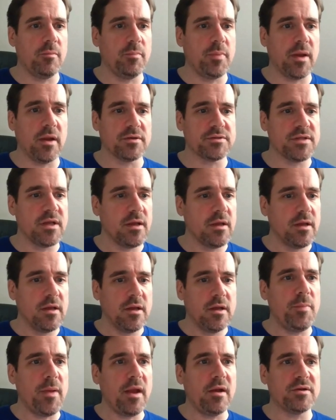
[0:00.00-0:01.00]
Bears.
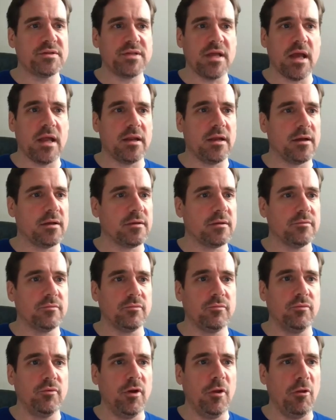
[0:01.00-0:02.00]
Bears had a
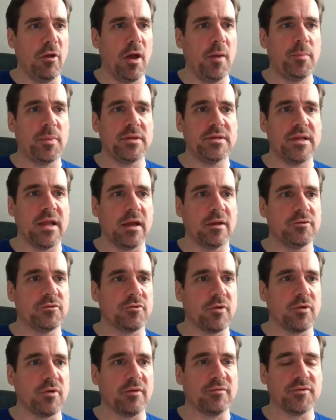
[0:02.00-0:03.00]
real up and down
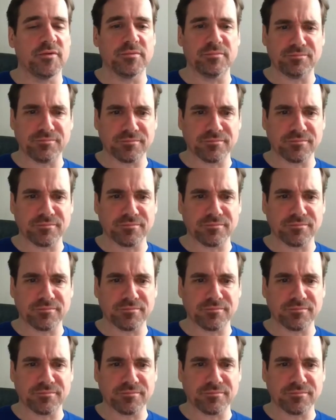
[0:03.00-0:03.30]
draft.